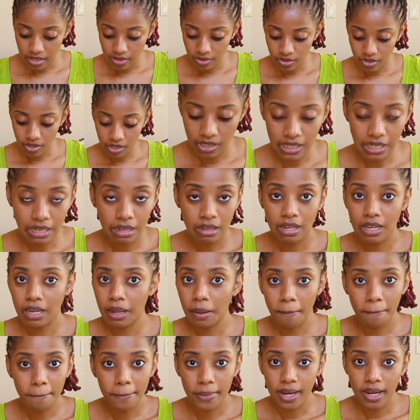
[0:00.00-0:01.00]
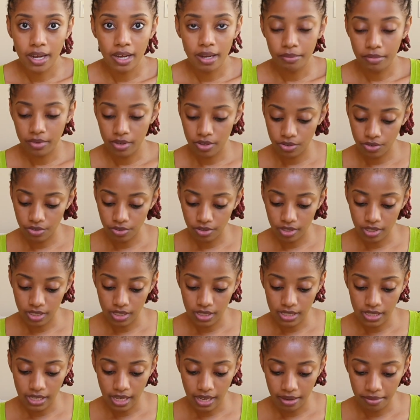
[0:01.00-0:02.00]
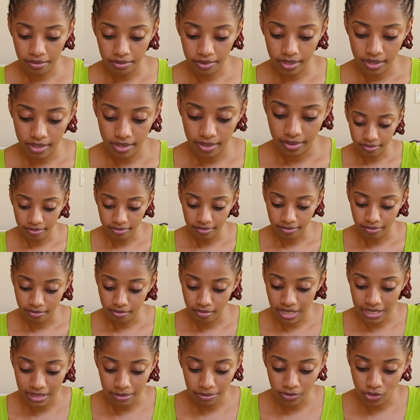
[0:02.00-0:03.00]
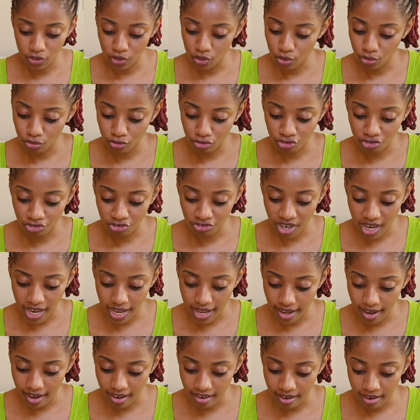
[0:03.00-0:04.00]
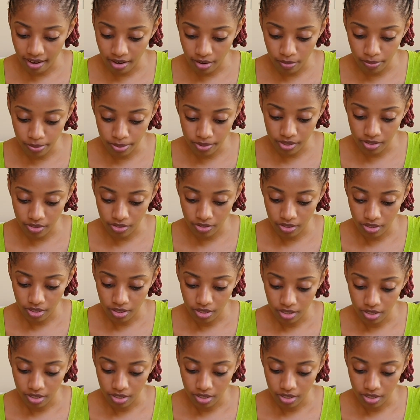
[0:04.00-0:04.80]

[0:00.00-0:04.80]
though, like a lip balm, you know? And then time the lip just look dry and crack up, so.